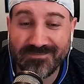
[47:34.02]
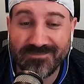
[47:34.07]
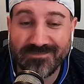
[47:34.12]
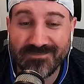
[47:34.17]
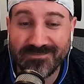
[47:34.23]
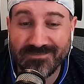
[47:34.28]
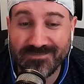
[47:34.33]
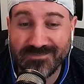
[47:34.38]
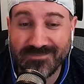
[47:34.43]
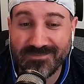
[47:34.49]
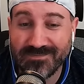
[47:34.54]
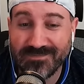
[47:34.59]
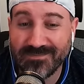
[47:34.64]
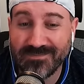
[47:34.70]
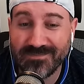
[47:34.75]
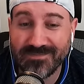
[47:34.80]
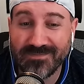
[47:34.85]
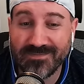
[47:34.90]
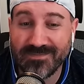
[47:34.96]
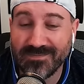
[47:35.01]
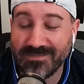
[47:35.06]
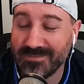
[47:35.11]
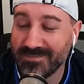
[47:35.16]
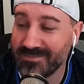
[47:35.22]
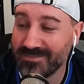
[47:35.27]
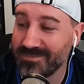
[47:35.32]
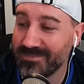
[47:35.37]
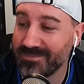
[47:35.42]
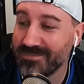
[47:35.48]

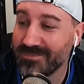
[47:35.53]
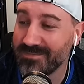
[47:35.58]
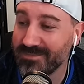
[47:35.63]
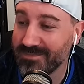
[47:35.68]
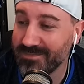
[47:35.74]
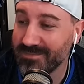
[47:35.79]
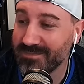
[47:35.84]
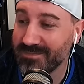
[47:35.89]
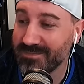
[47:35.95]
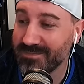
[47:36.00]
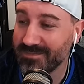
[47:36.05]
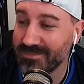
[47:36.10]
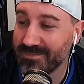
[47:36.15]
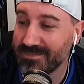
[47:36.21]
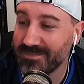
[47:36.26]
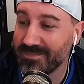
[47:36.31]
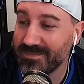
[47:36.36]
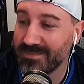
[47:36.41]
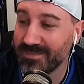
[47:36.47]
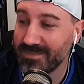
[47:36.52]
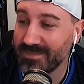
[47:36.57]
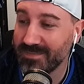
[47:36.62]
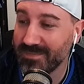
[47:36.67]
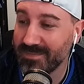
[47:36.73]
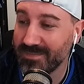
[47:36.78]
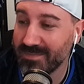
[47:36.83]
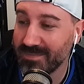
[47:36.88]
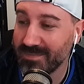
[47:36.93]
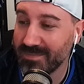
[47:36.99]

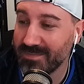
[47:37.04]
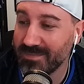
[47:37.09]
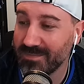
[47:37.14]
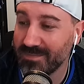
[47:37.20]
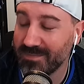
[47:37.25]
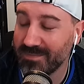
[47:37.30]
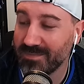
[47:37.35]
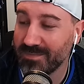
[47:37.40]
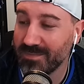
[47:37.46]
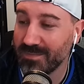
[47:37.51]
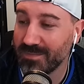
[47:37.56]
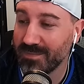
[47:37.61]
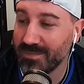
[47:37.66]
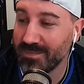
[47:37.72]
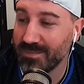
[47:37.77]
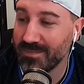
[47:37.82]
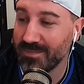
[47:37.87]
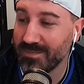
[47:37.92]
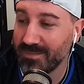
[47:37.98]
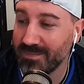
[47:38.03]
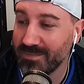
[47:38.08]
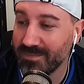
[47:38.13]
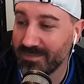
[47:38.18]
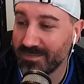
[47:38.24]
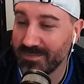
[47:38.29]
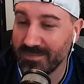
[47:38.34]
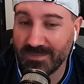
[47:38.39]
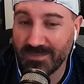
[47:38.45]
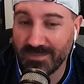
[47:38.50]

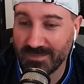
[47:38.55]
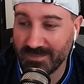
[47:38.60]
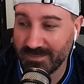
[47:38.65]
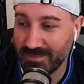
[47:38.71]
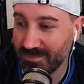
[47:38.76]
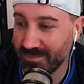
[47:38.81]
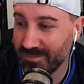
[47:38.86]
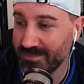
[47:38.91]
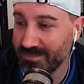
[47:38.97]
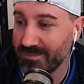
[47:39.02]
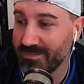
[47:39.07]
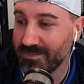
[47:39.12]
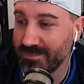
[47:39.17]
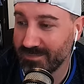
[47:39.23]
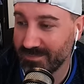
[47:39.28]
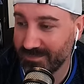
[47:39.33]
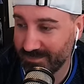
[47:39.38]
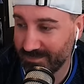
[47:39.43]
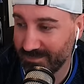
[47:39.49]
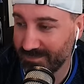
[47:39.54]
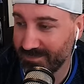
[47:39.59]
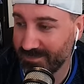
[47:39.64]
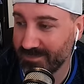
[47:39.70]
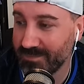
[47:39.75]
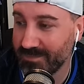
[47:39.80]
(silent)